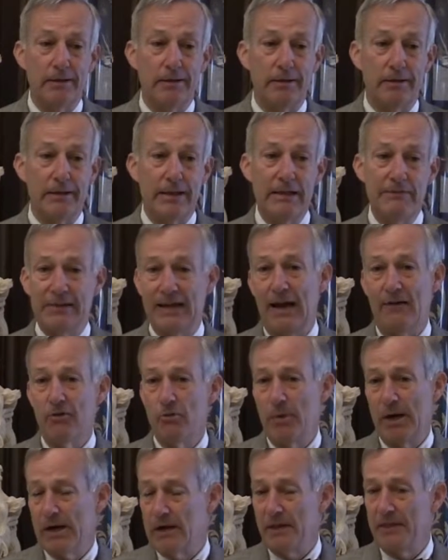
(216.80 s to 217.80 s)
leaving
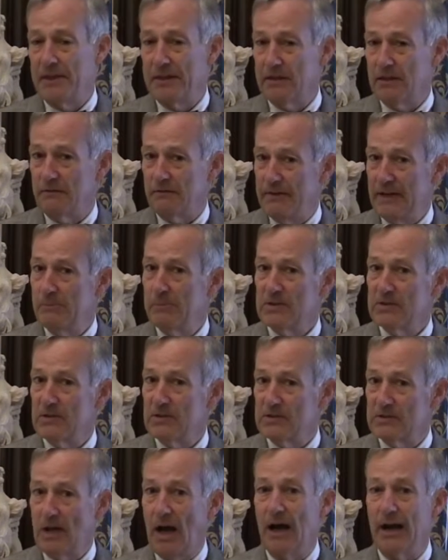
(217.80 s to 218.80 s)
everybody to think that Phoebus has
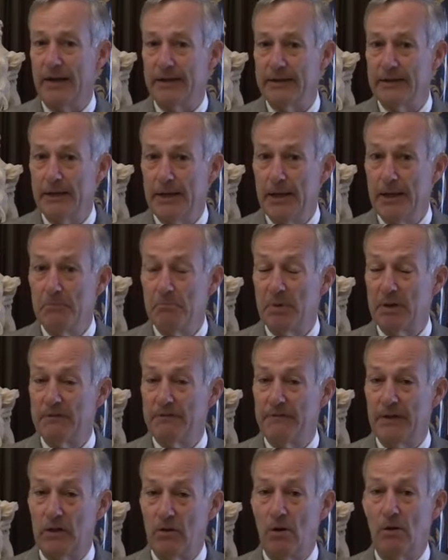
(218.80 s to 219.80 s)
died. But
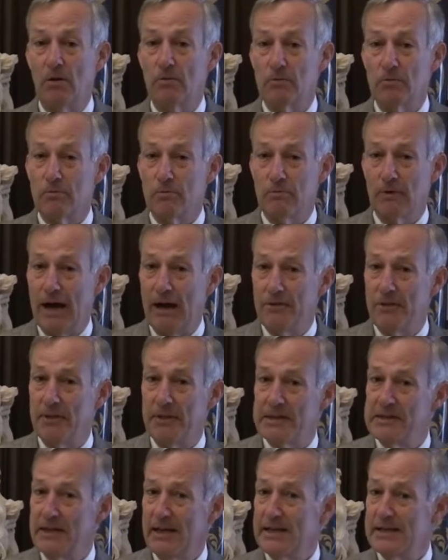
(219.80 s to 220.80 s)
Fallon, rather
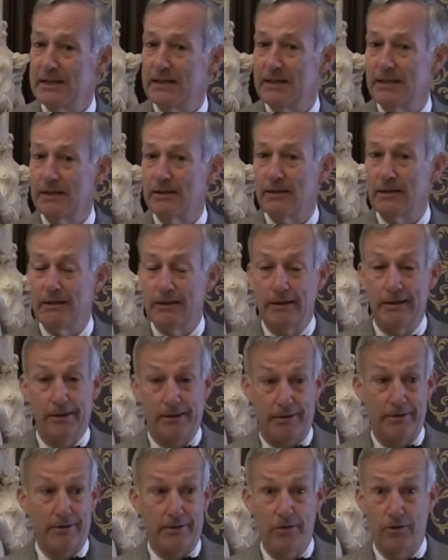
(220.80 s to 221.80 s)
than taking
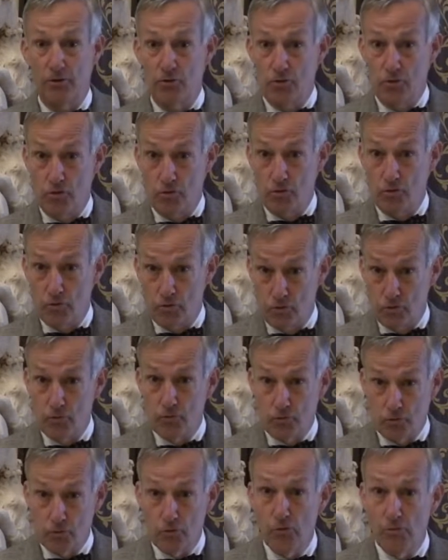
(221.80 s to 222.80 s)
the
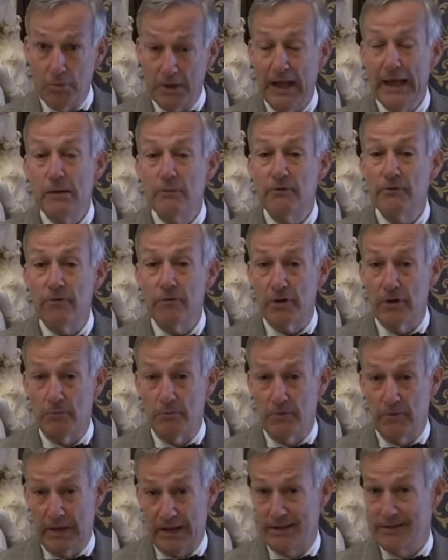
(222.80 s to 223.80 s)
true blame for
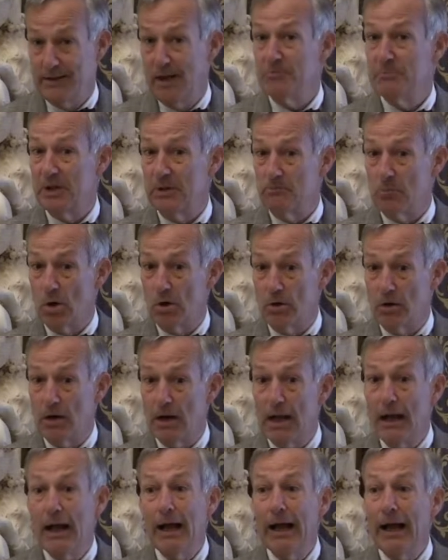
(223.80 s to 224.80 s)
the attempted murder,
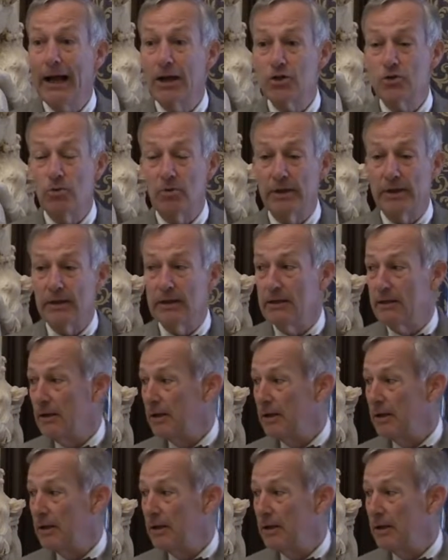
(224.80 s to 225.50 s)
actually